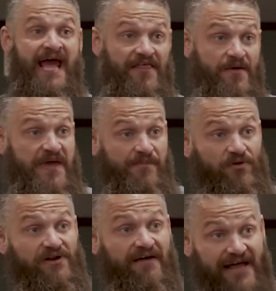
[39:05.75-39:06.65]
and the people
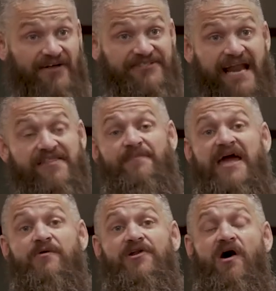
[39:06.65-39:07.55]
are left outside of the
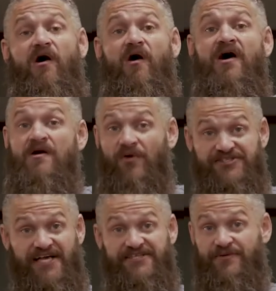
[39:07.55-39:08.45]
banquet hall where it
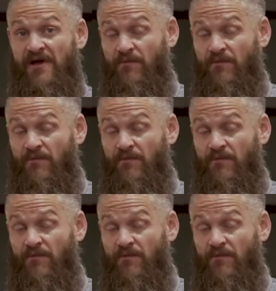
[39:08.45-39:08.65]
says